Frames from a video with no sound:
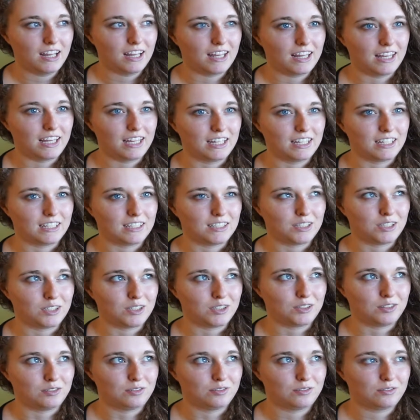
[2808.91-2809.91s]

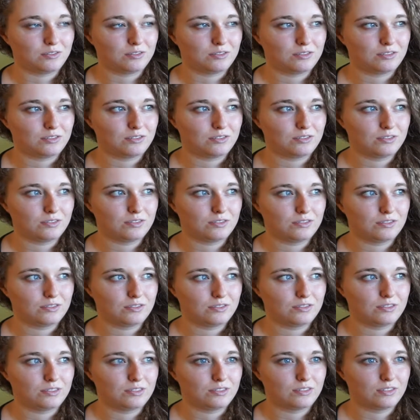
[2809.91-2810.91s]
And
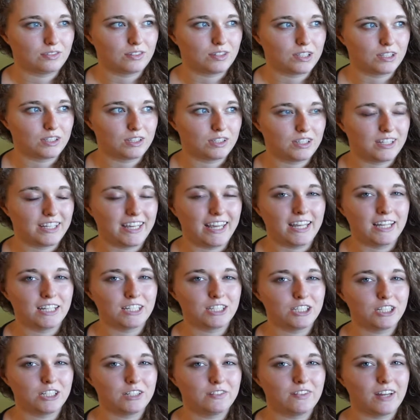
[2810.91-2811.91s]
the
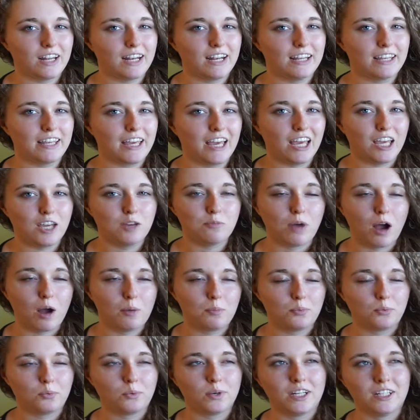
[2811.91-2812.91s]
answer that I came
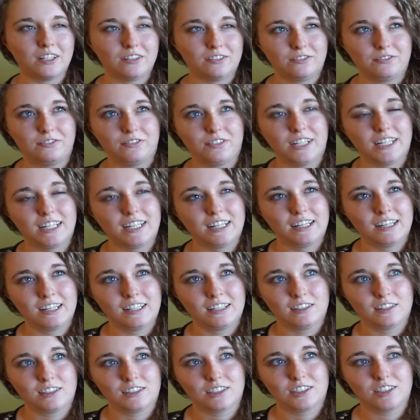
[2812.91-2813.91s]
up with
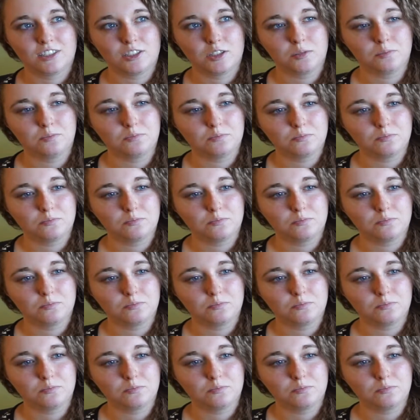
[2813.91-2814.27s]
is